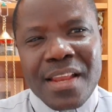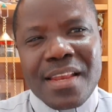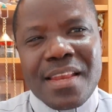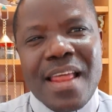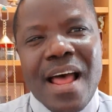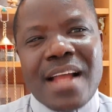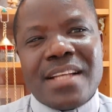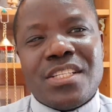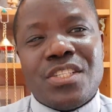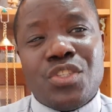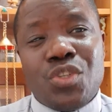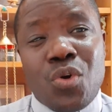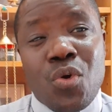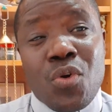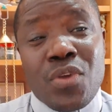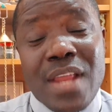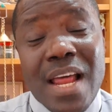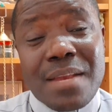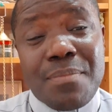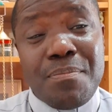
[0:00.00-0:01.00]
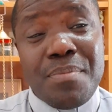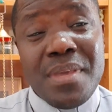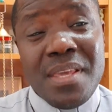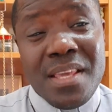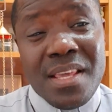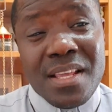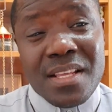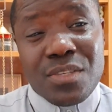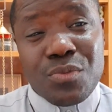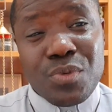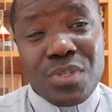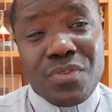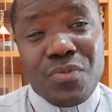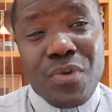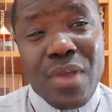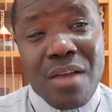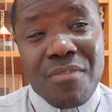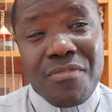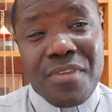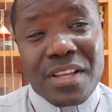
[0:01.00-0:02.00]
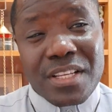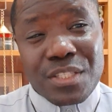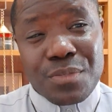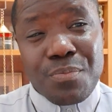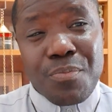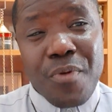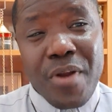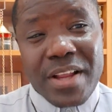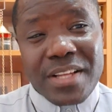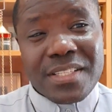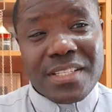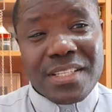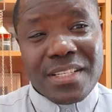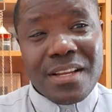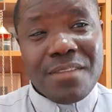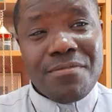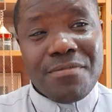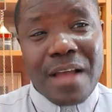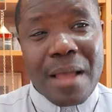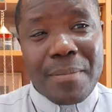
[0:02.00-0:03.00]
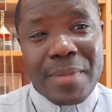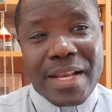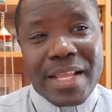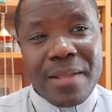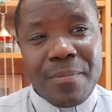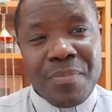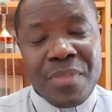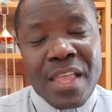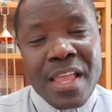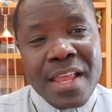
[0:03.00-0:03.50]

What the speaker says: that joy, that peace which we have expressed in the family,